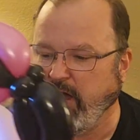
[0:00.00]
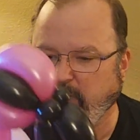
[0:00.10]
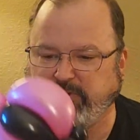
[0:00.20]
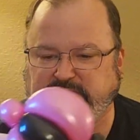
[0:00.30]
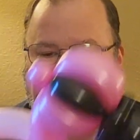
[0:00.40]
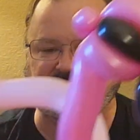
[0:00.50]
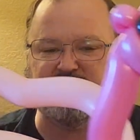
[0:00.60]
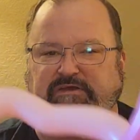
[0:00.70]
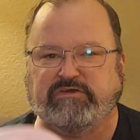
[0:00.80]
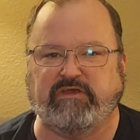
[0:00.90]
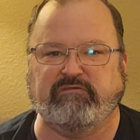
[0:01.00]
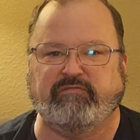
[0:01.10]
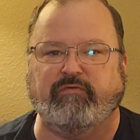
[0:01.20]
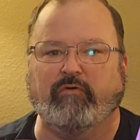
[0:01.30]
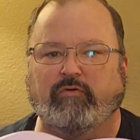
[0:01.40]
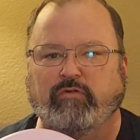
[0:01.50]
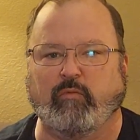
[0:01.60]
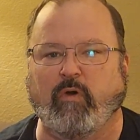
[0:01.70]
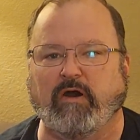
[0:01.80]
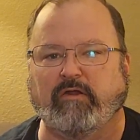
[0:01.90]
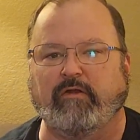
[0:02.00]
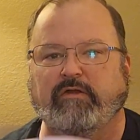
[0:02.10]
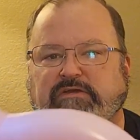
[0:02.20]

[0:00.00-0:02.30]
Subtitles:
I mean, these things could even float on the water.